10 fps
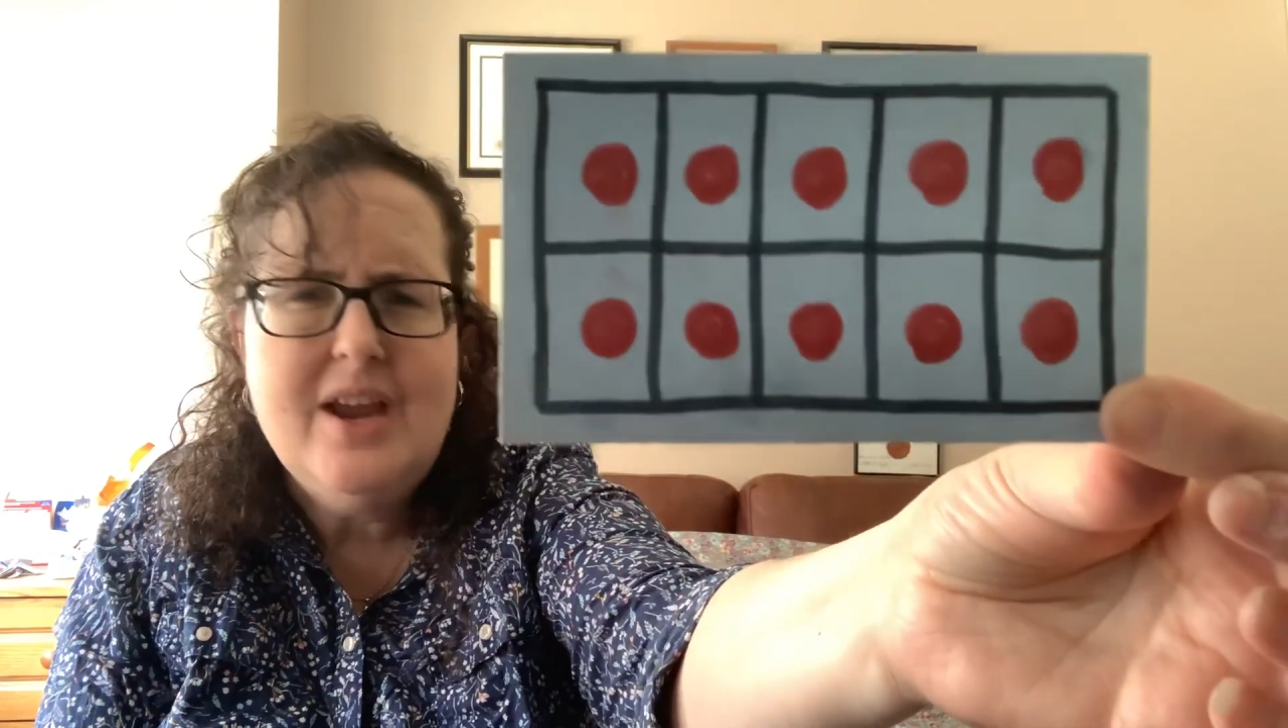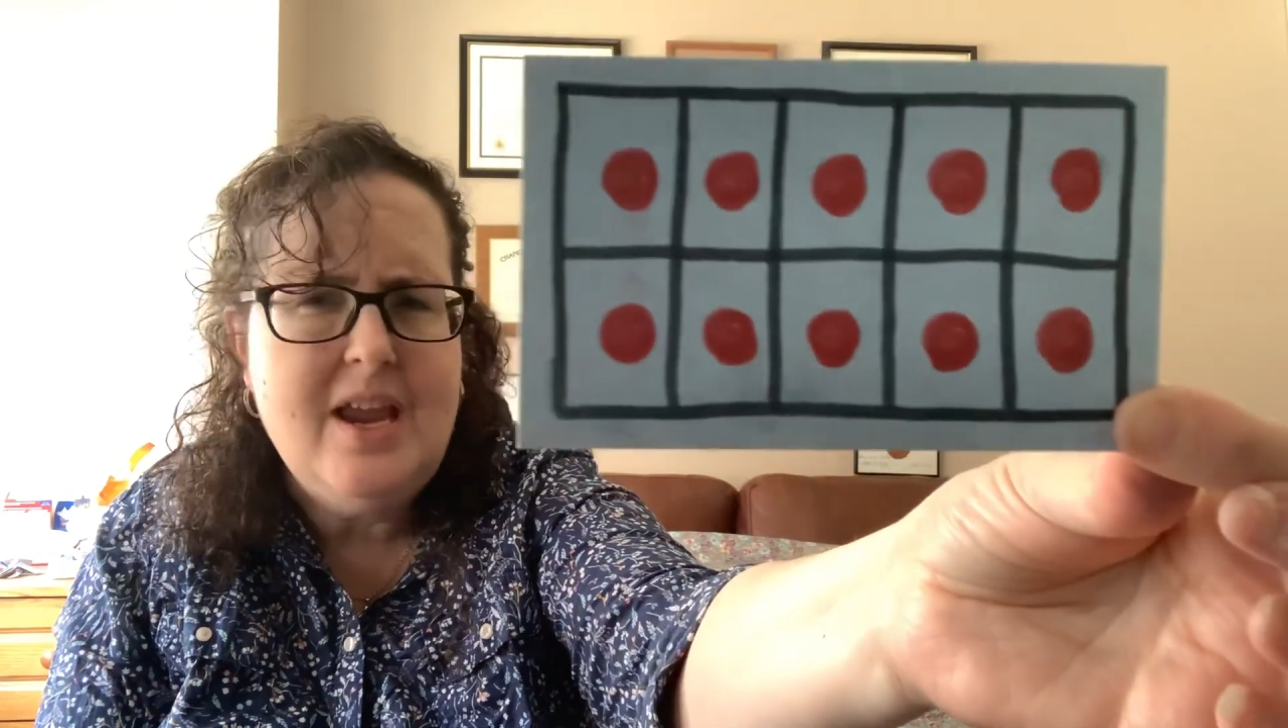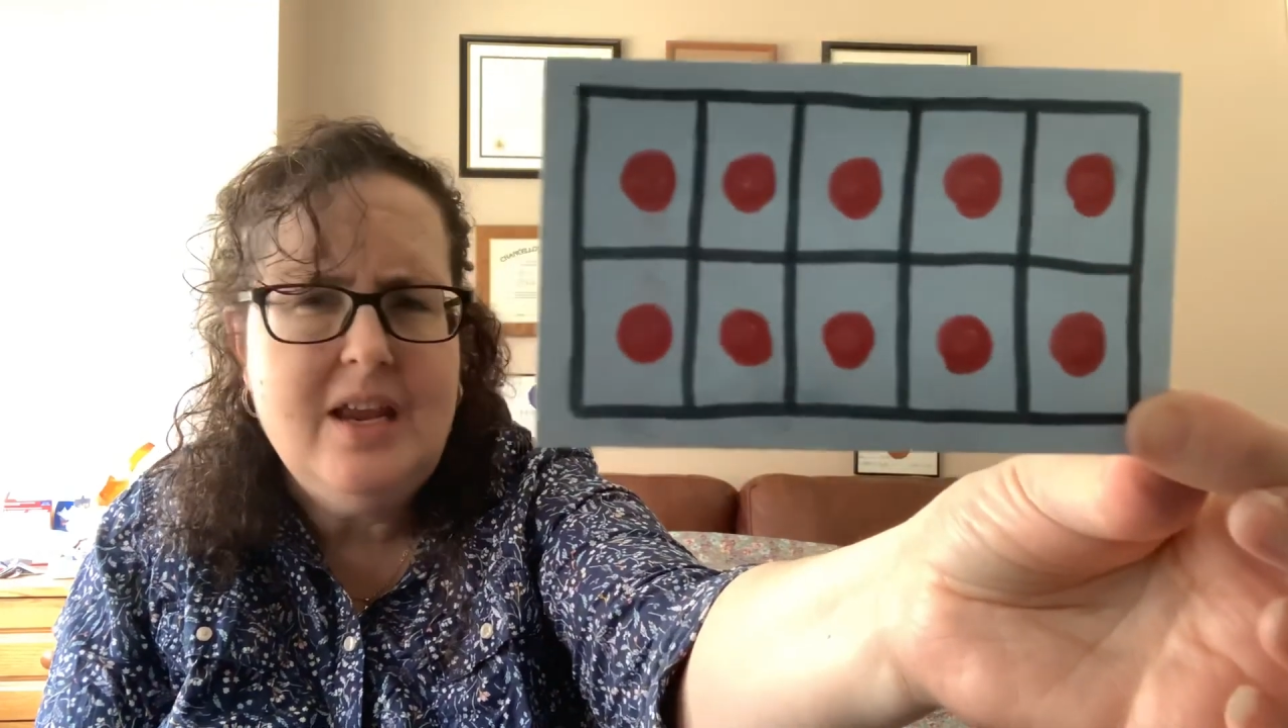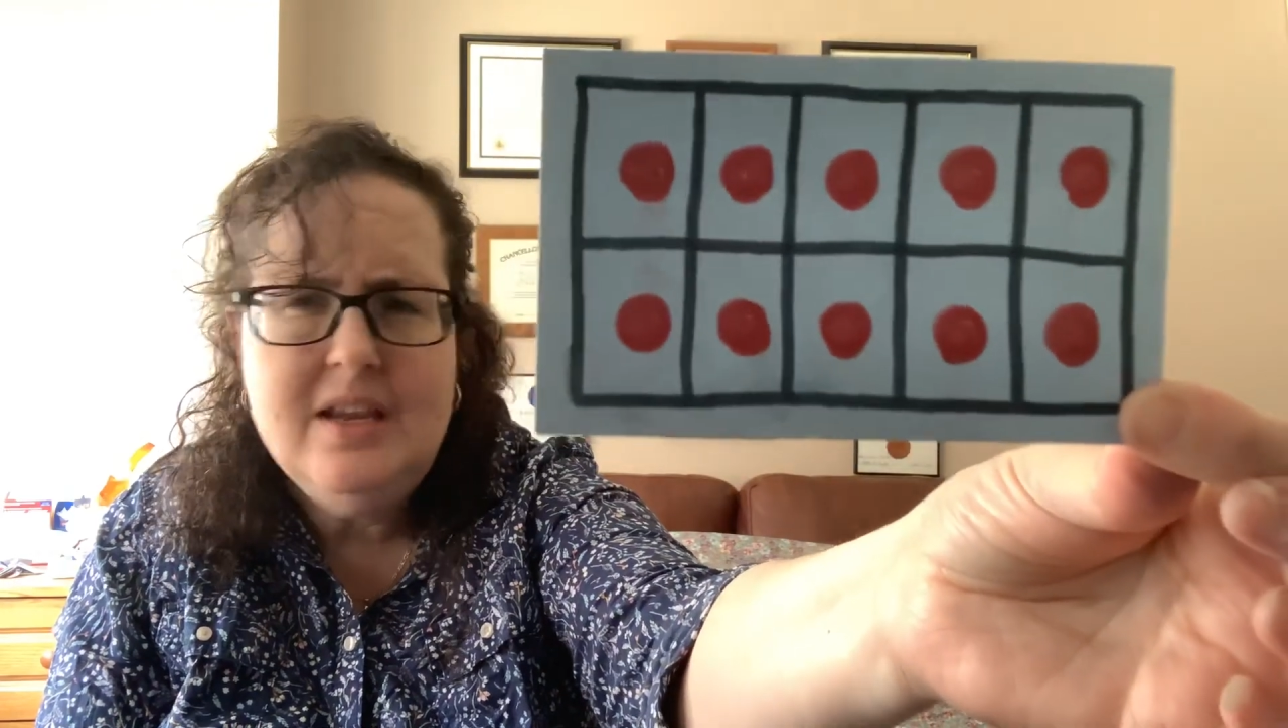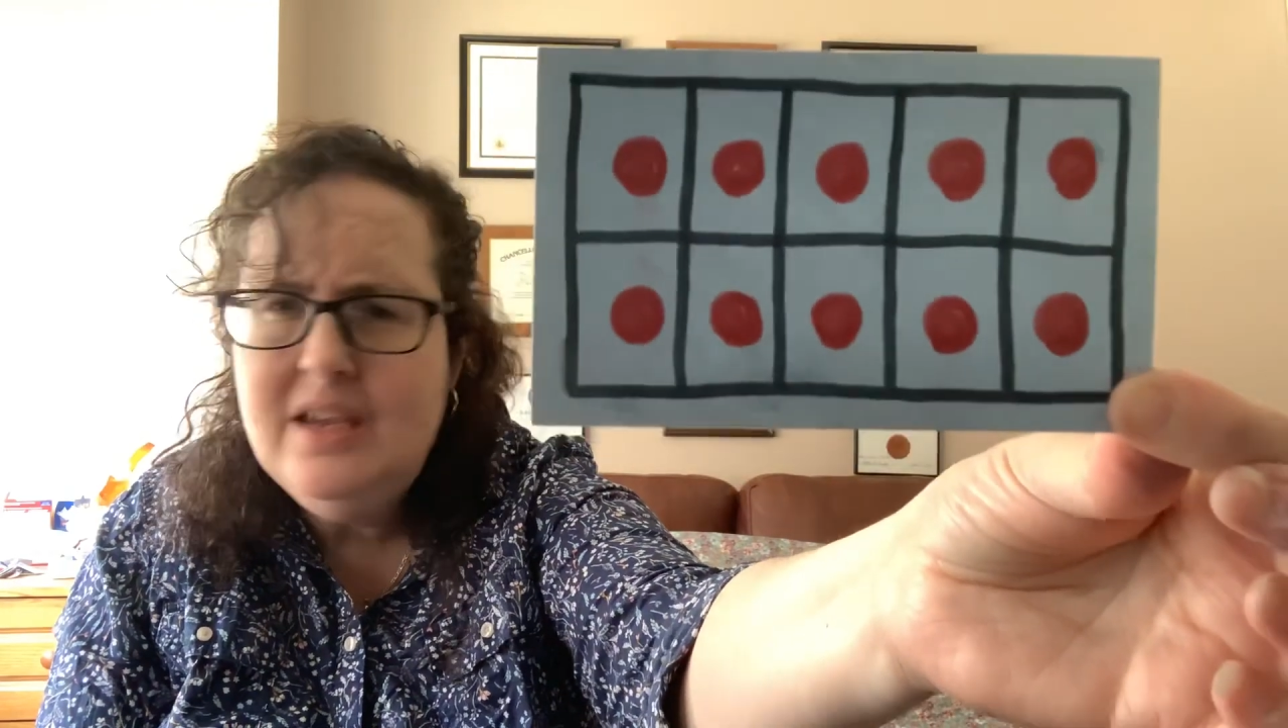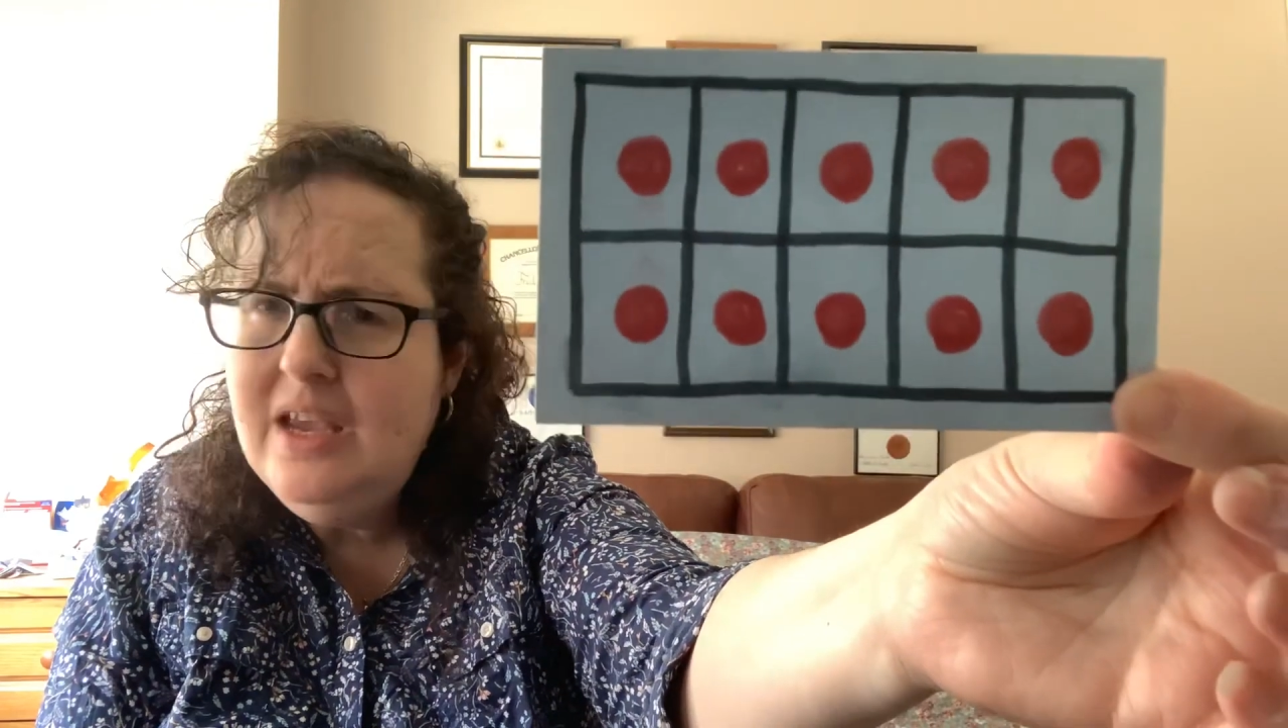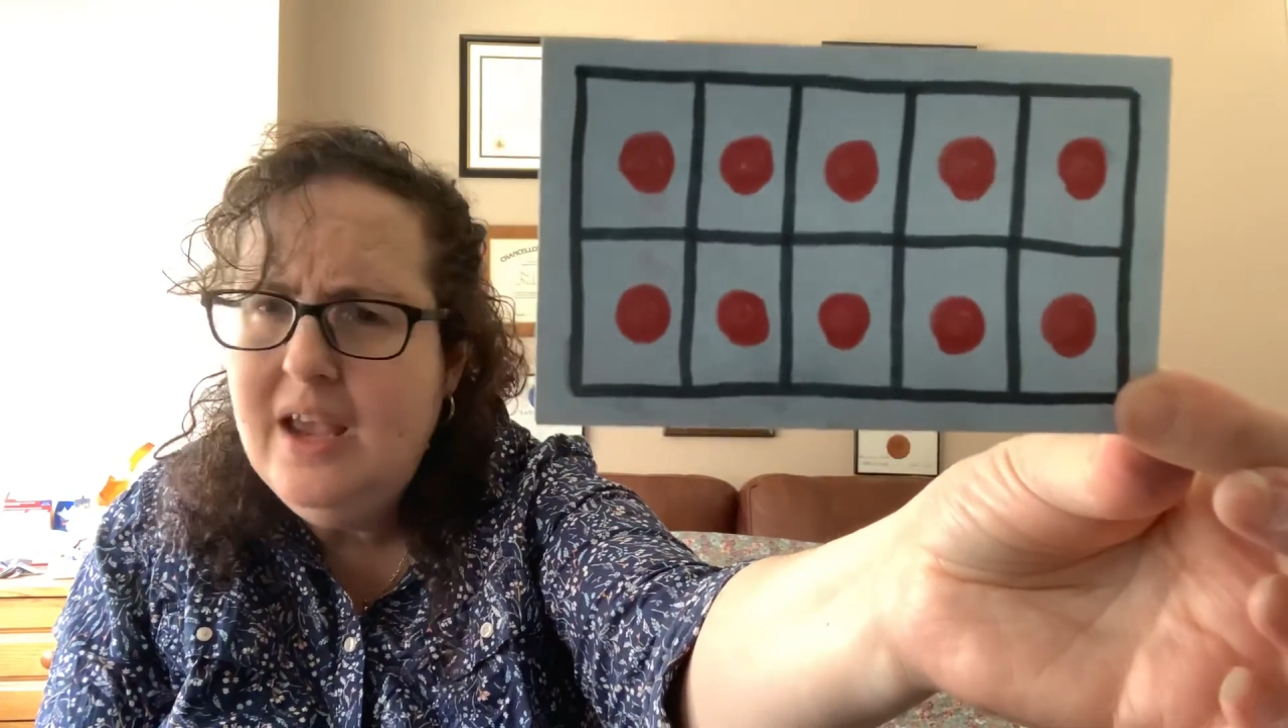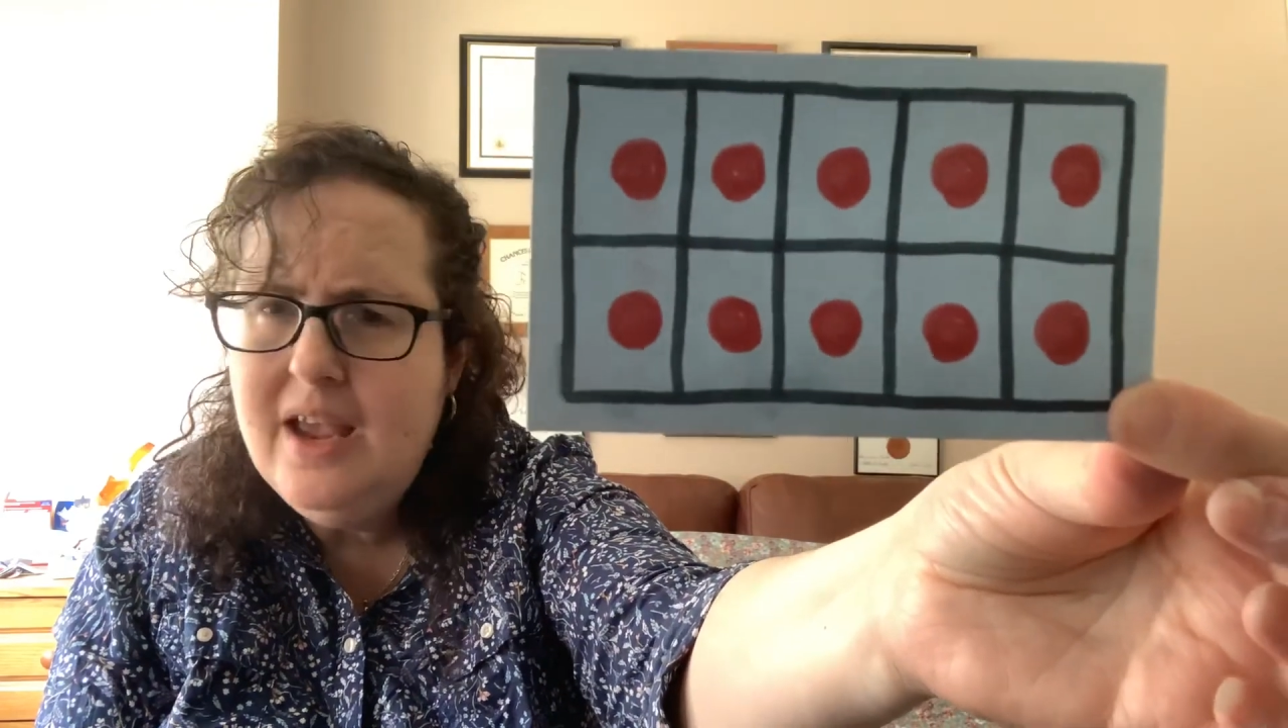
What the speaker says: any